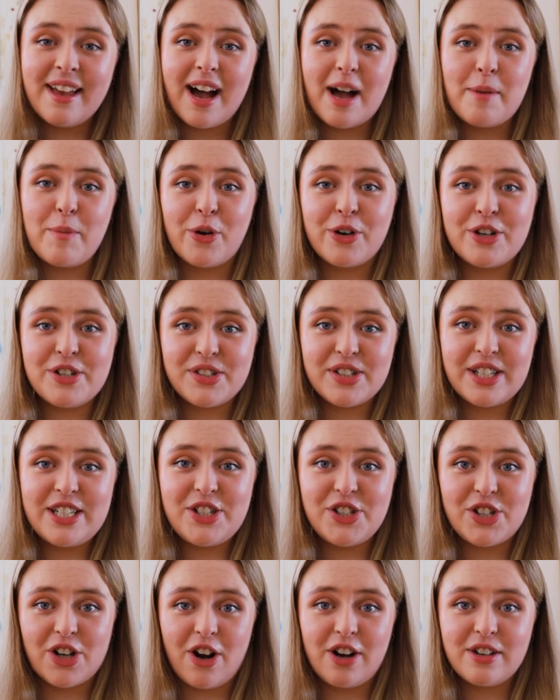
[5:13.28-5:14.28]
I'm honestly
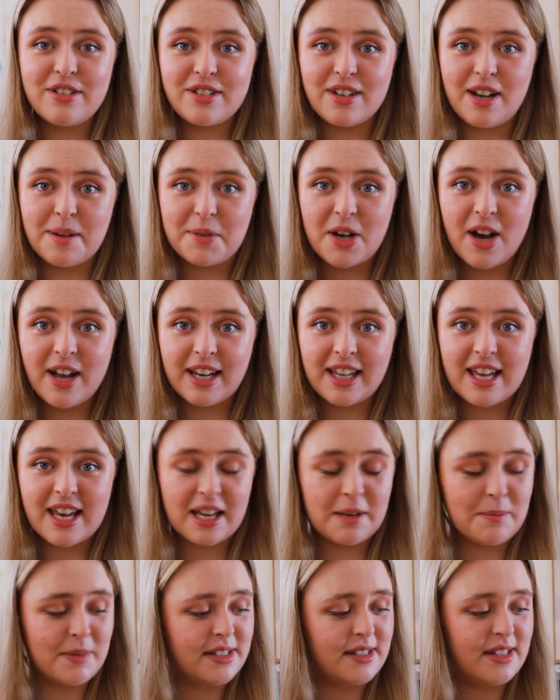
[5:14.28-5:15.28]
shocked. I'm kind of
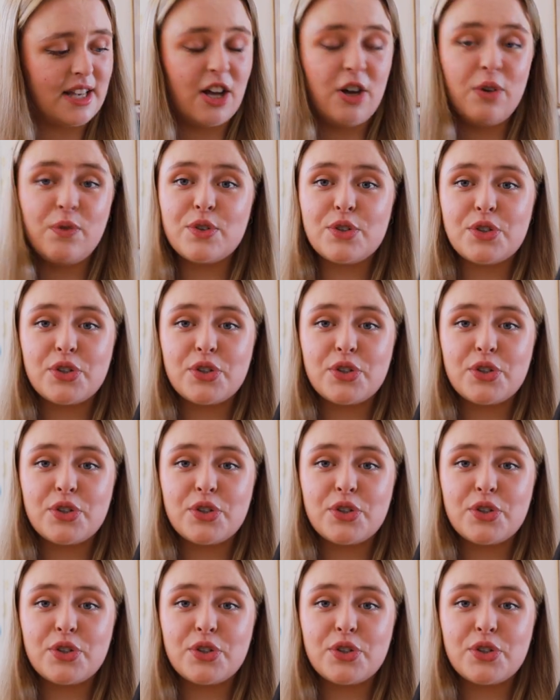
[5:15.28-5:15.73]
kicking myself.